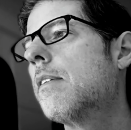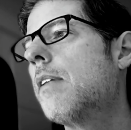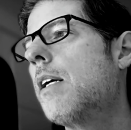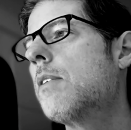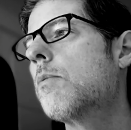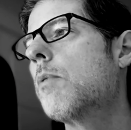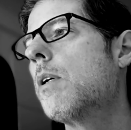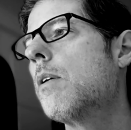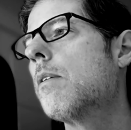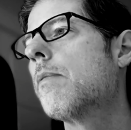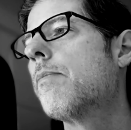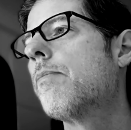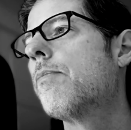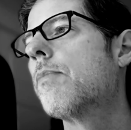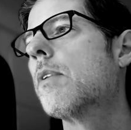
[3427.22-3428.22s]
That's weird.
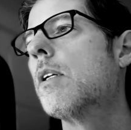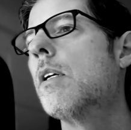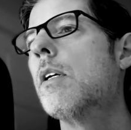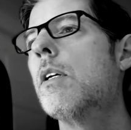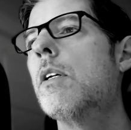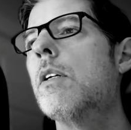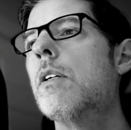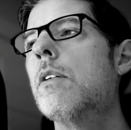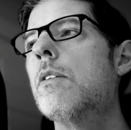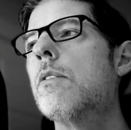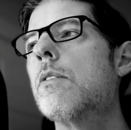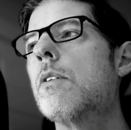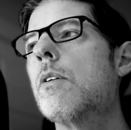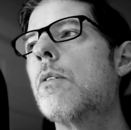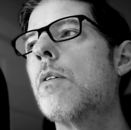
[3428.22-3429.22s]

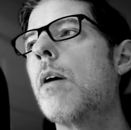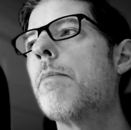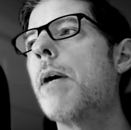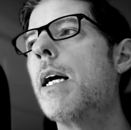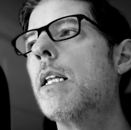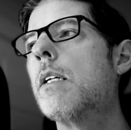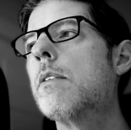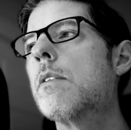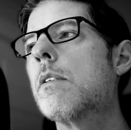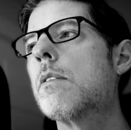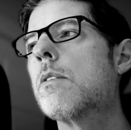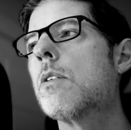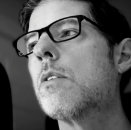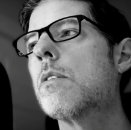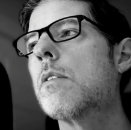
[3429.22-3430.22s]
So our balance
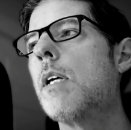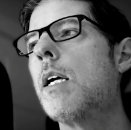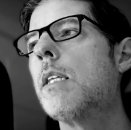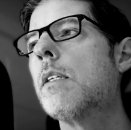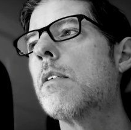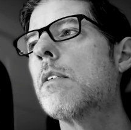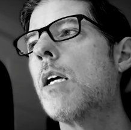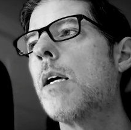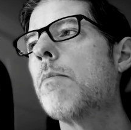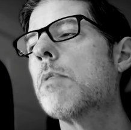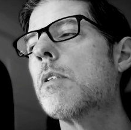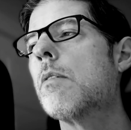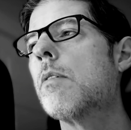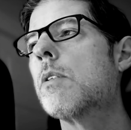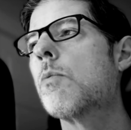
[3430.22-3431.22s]
is just staying the same.
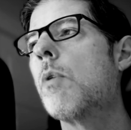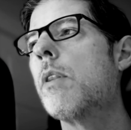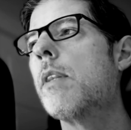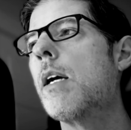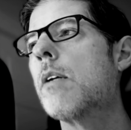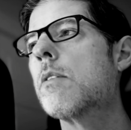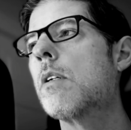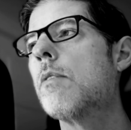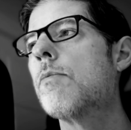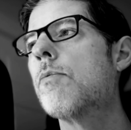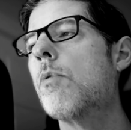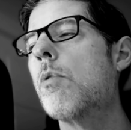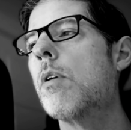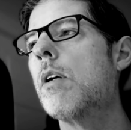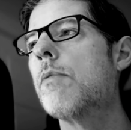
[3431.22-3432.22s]
So it's
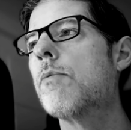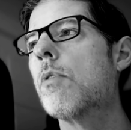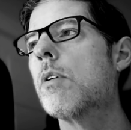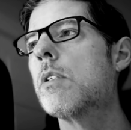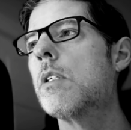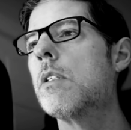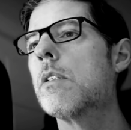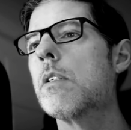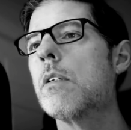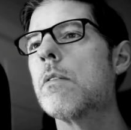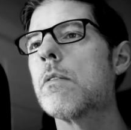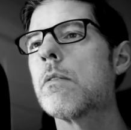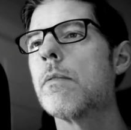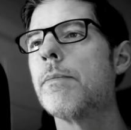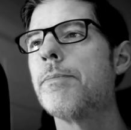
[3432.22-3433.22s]

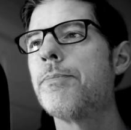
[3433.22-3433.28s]
1,004.14.